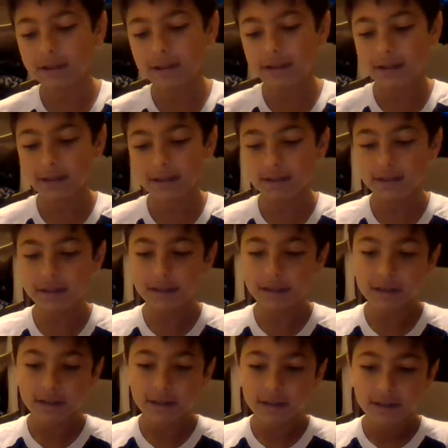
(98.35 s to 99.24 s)
And I think,
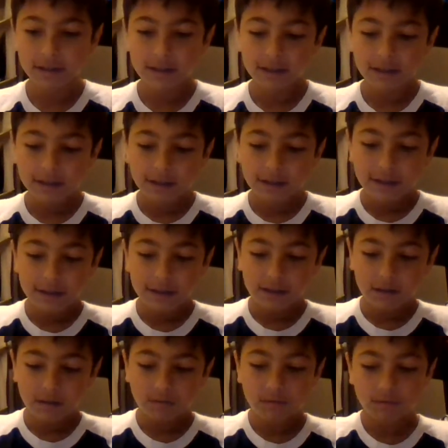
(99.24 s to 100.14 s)
I
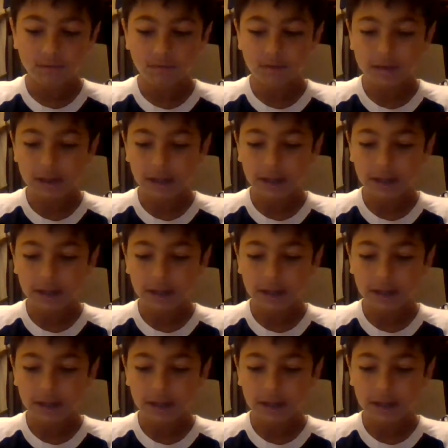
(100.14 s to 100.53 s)
don't know,